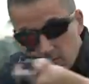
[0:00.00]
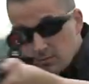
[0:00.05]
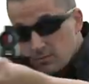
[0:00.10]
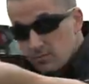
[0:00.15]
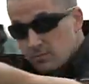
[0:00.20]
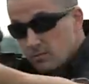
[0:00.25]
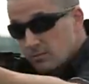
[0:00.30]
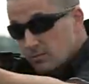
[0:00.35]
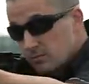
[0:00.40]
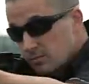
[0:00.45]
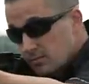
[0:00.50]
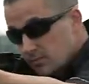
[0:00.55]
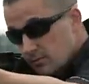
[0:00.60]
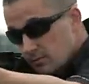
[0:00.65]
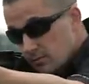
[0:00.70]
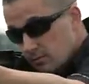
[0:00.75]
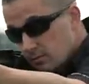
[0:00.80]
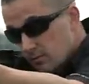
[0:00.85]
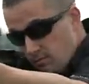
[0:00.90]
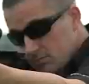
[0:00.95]

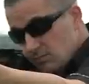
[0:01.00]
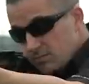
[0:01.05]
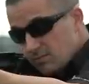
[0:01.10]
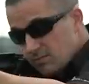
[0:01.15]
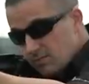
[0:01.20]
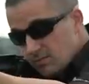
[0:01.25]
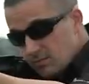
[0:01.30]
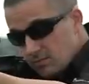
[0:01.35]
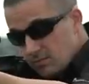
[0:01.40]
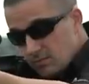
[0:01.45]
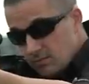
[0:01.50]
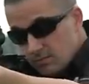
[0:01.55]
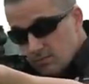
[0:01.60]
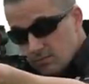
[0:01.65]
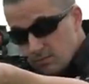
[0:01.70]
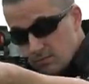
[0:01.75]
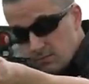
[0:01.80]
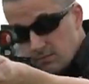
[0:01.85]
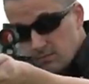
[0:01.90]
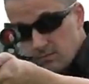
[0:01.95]

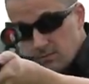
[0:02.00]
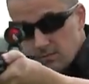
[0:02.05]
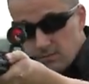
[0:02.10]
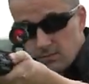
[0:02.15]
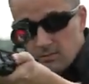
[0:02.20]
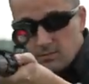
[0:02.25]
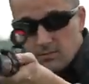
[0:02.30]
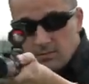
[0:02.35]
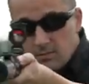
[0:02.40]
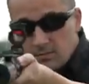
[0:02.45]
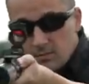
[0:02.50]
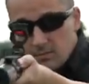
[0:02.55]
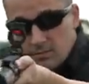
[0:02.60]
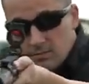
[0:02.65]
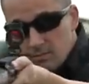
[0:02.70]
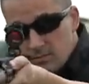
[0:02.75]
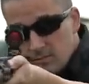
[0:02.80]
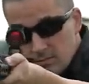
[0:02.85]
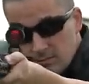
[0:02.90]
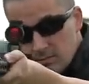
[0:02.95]

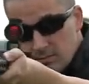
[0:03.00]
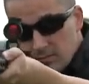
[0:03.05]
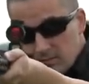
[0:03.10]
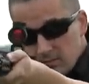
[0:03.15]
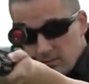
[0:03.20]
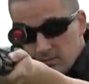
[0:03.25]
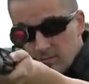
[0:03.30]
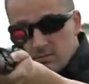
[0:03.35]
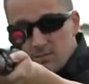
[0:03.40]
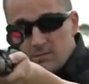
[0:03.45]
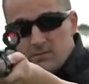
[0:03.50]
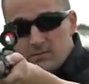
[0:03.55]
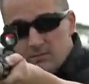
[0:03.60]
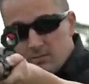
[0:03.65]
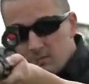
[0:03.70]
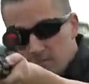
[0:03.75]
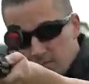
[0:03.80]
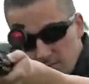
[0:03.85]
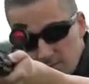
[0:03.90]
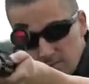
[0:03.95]

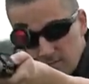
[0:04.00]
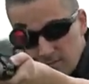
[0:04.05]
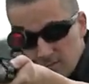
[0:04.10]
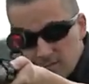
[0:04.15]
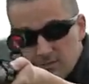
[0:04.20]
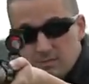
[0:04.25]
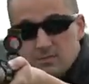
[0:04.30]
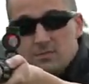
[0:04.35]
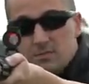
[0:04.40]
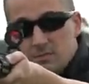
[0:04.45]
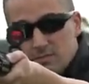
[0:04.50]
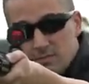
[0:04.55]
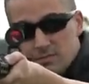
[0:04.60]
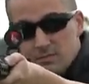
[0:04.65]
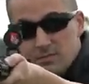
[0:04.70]
Nobody speaks.